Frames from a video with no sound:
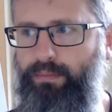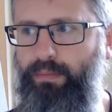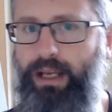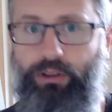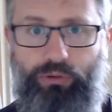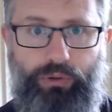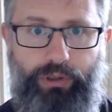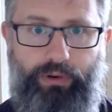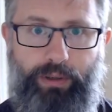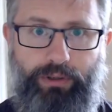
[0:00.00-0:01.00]
make sure
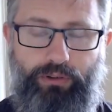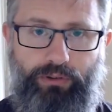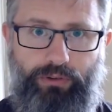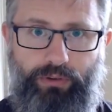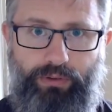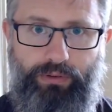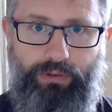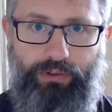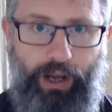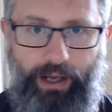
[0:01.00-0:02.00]
your images are
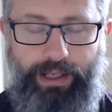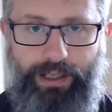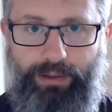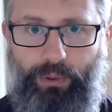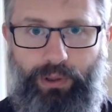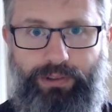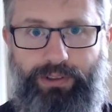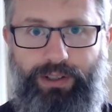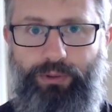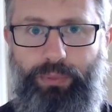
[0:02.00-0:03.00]
as high
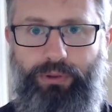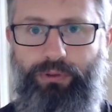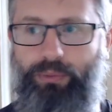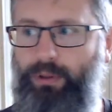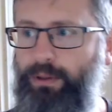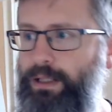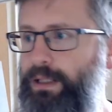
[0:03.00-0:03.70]
quality as possible,